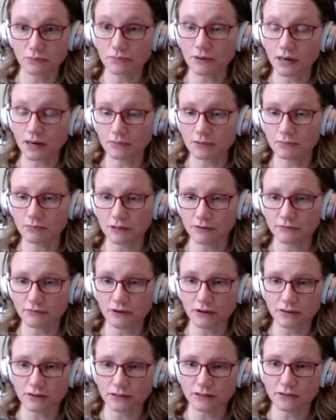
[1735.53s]
would probably
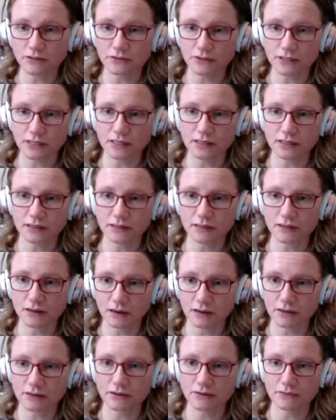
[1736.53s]
fall under the
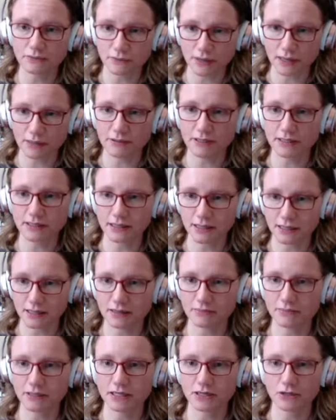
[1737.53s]
non rabbit
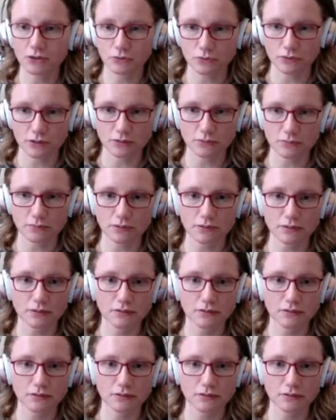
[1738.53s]
animate group.